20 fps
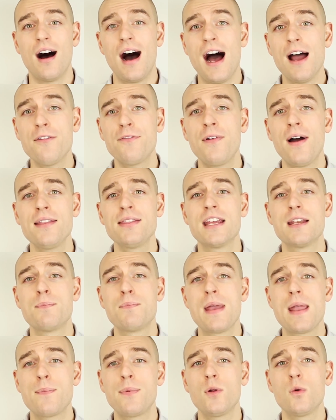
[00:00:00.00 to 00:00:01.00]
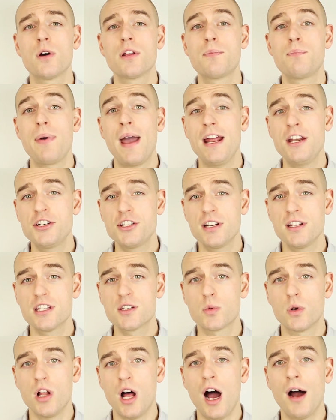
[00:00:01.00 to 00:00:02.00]
I find that people with
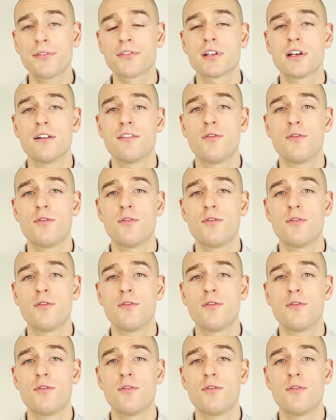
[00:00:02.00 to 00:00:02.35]
pensions will often